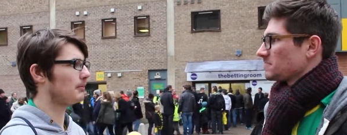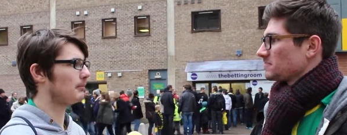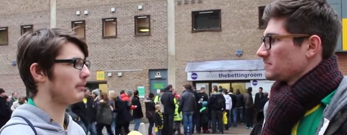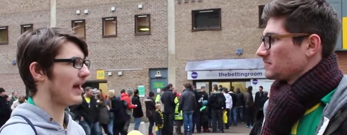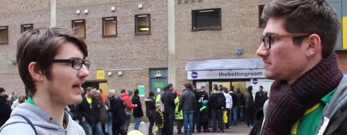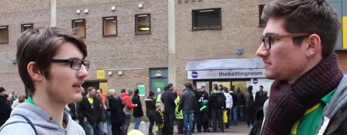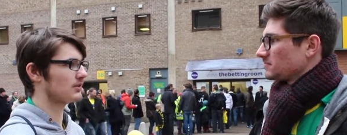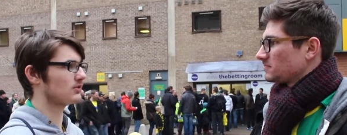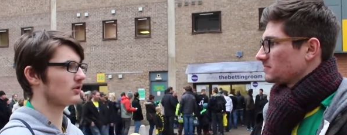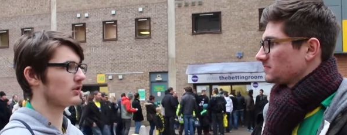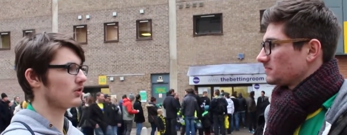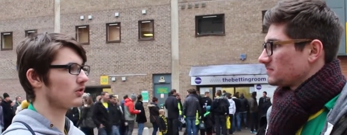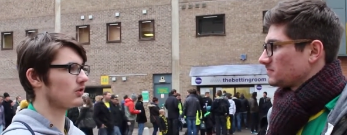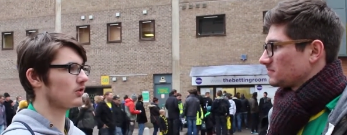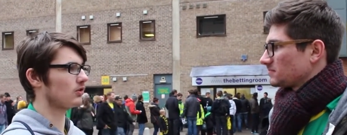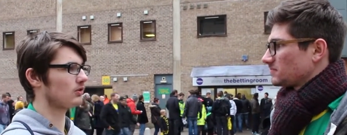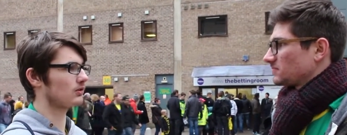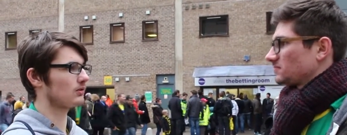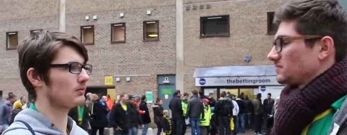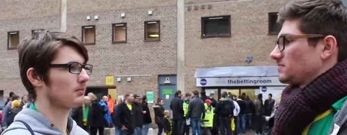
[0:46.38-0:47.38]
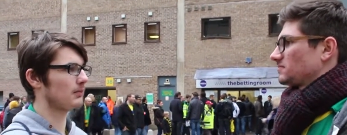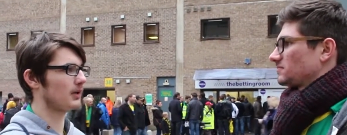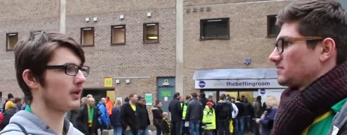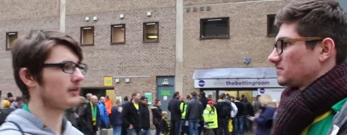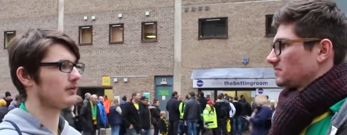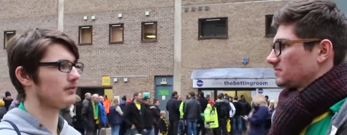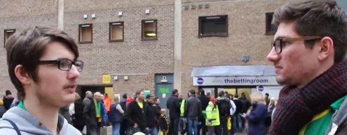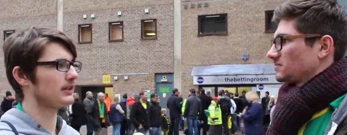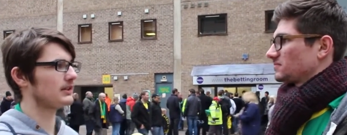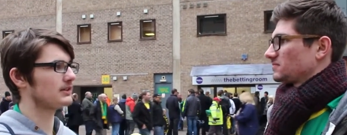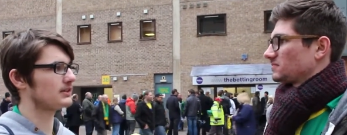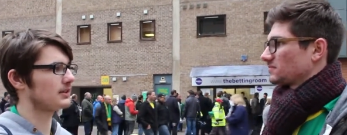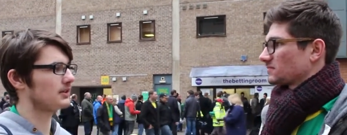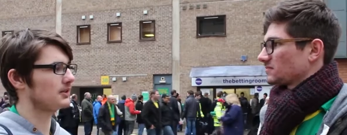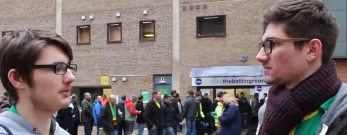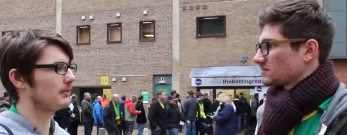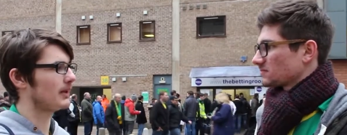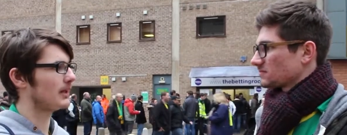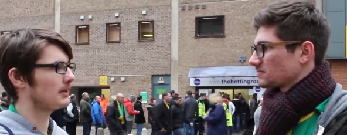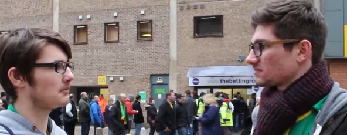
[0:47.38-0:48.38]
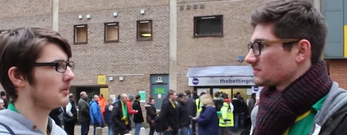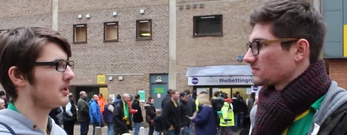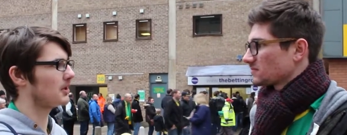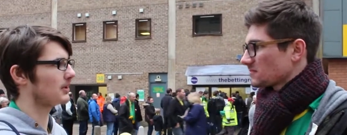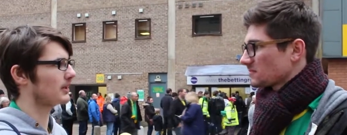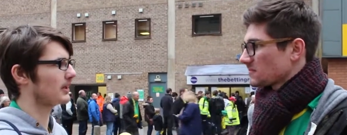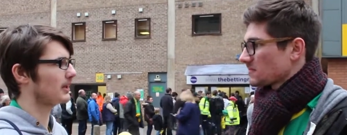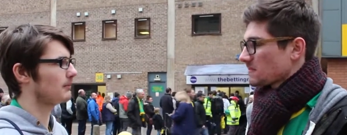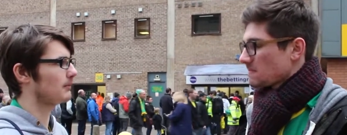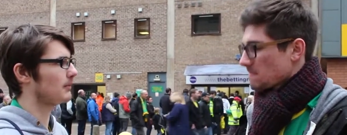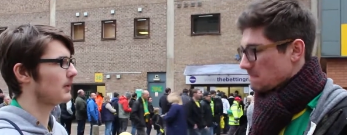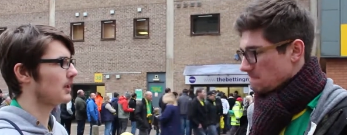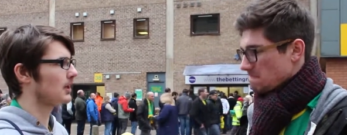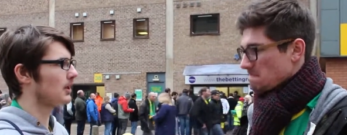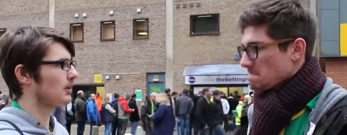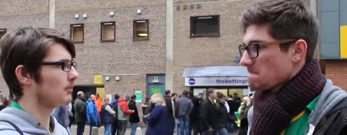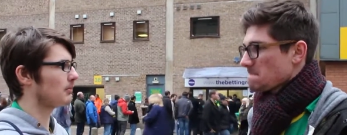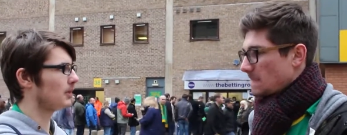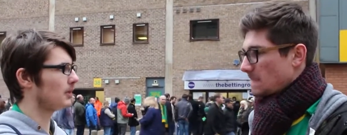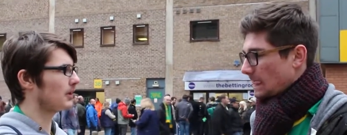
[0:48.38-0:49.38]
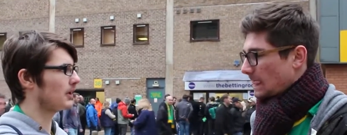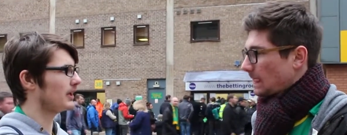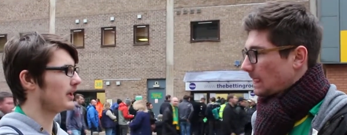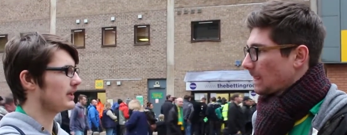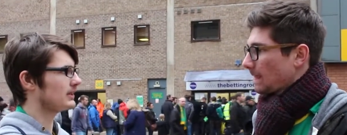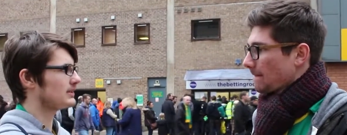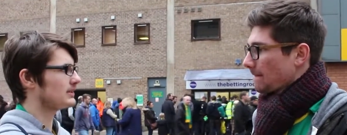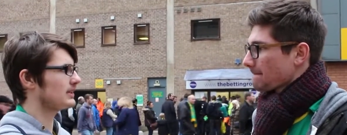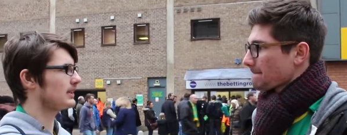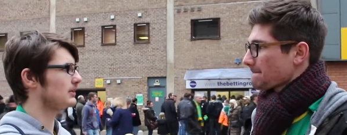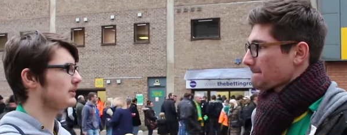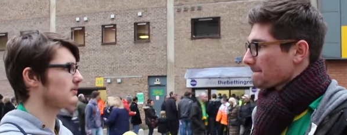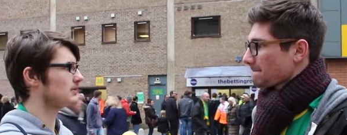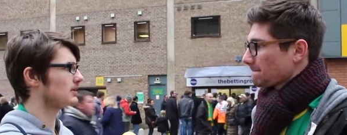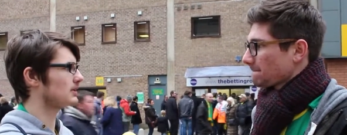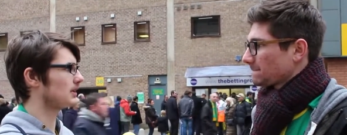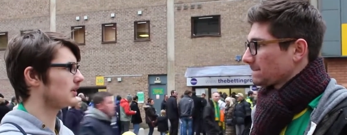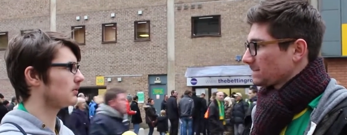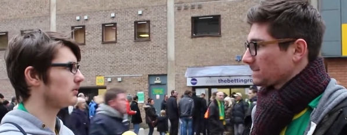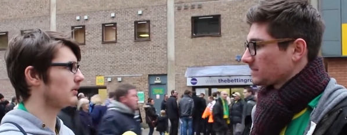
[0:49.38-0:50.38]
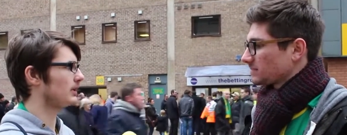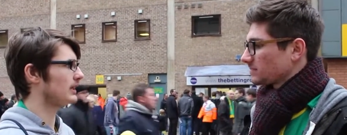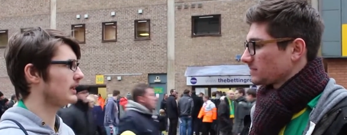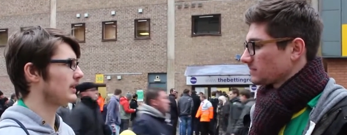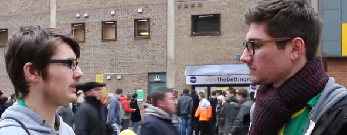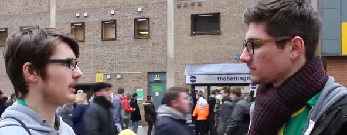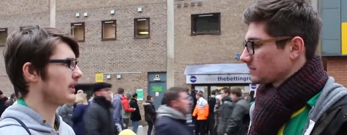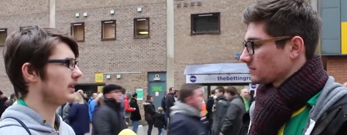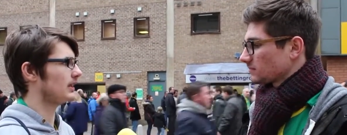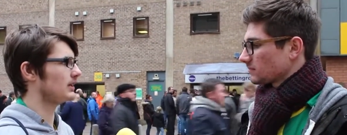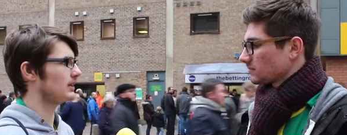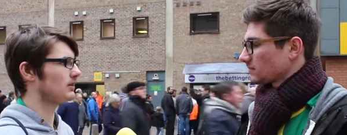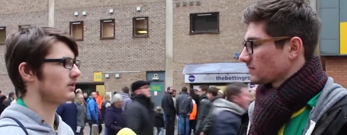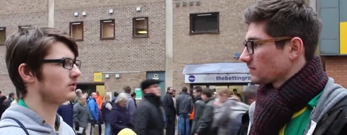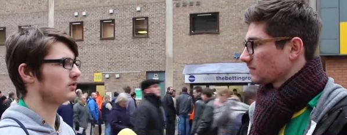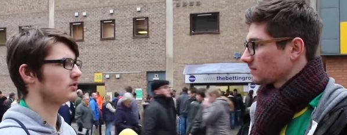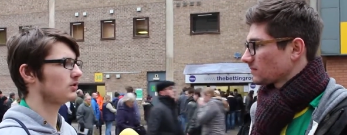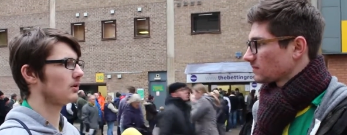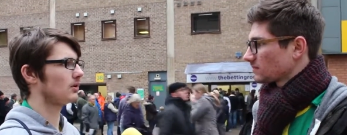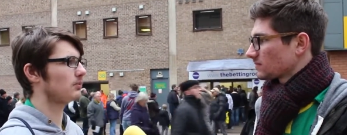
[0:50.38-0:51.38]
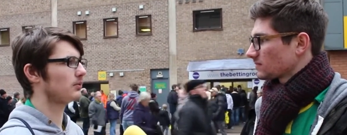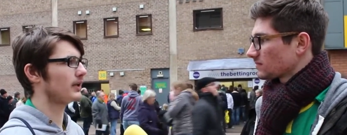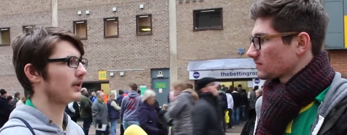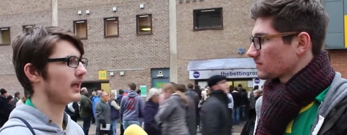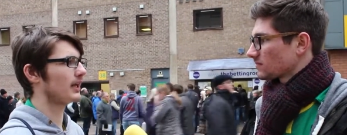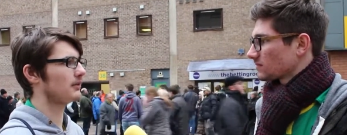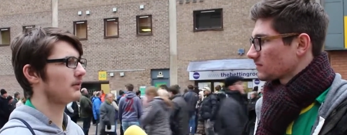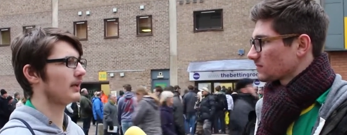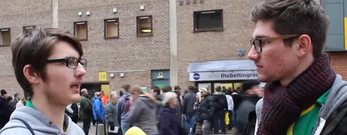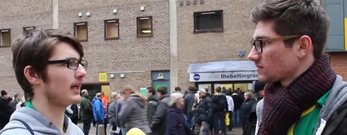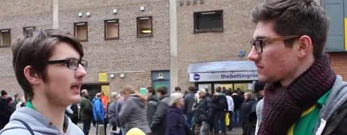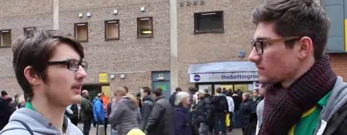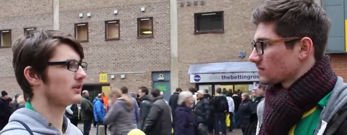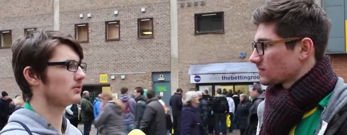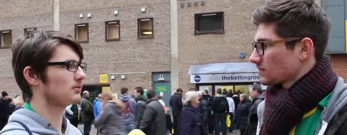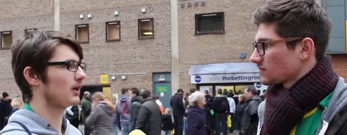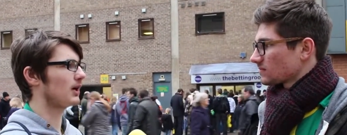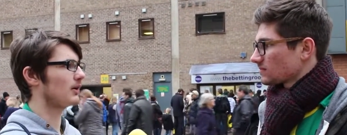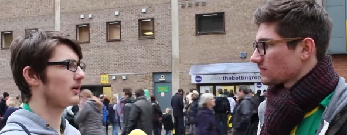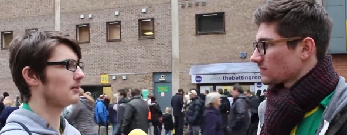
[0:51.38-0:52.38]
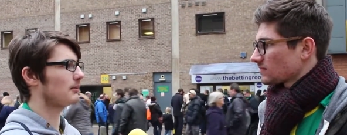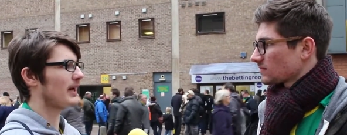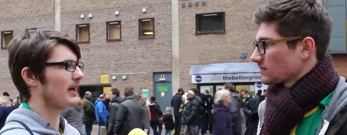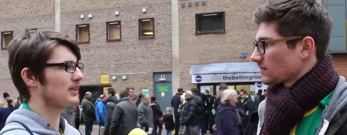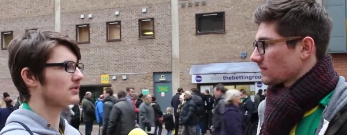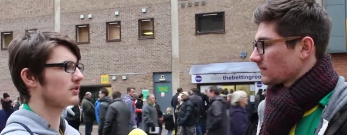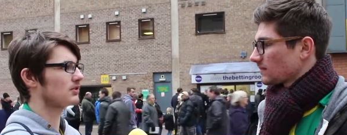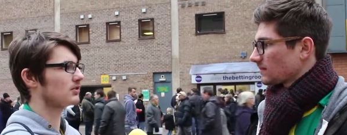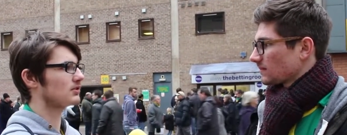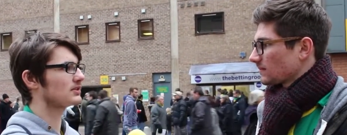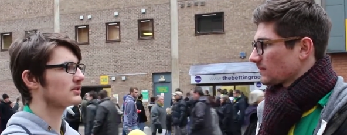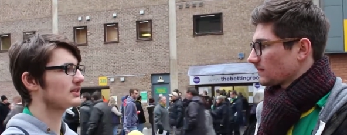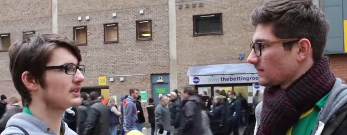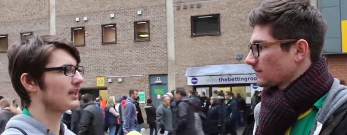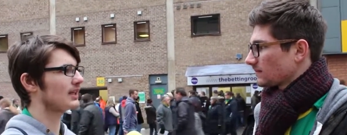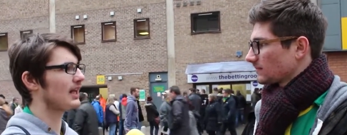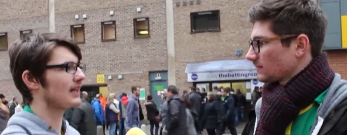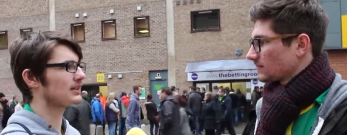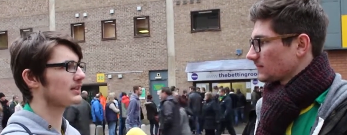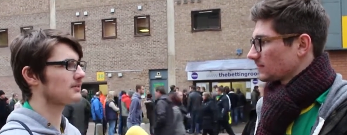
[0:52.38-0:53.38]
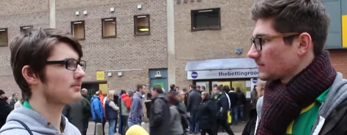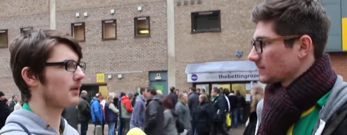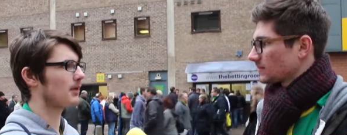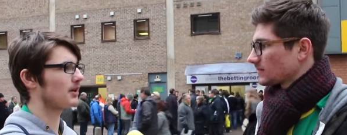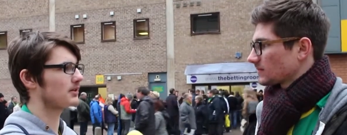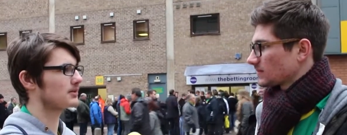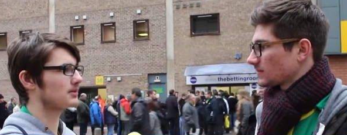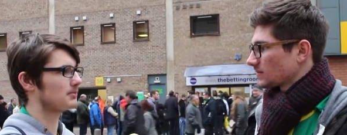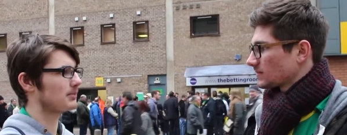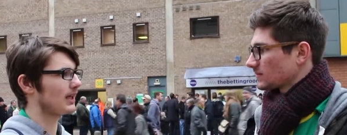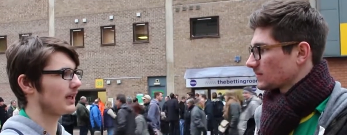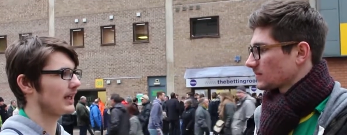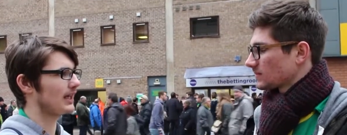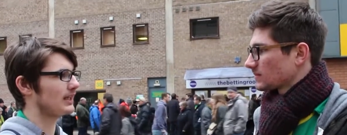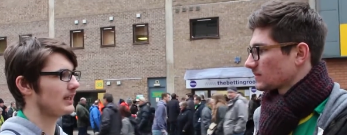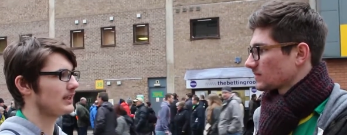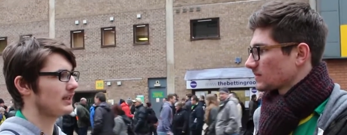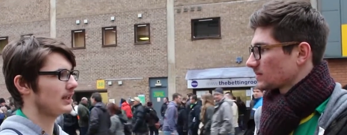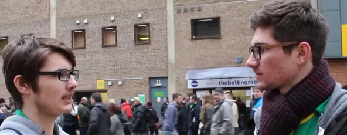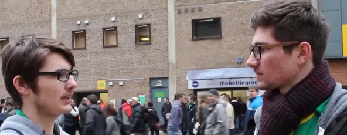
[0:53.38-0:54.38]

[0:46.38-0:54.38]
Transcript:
Speaker 1: Bassong on Murphy to man mark him, but it seems that we did the job without that as well, and Bassong still had his part to play